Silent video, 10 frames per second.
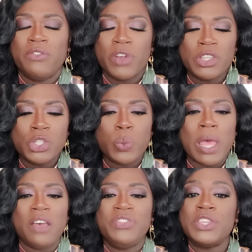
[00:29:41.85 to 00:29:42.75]
Verse
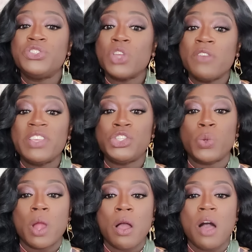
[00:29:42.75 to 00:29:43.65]
12, the service
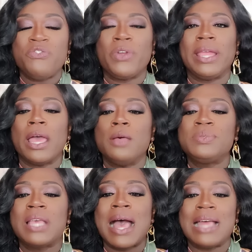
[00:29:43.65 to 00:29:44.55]
you are offering
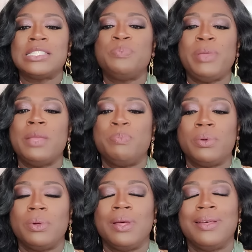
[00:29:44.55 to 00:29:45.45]
helps God's
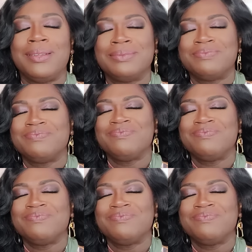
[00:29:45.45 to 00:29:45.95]
people.